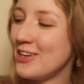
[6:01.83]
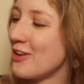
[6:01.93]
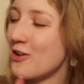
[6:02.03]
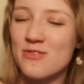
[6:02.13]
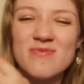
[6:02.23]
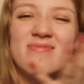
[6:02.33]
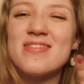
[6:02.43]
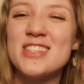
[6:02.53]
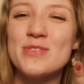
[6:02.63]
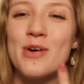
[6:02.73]
you know,
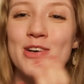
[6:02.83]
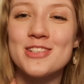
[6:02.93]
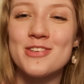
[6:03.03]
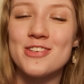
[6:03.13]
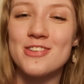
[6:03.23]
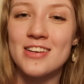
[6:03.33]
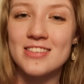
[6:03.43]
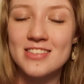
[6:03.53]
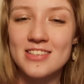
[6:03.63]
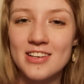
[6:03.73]
it sparks your
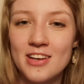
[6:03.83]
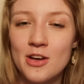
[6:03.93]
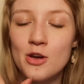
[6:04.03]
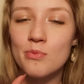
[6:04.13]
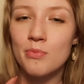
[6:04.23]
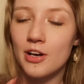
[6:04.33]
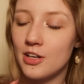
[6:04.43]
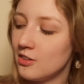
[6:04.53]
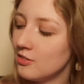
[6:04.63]
interest. But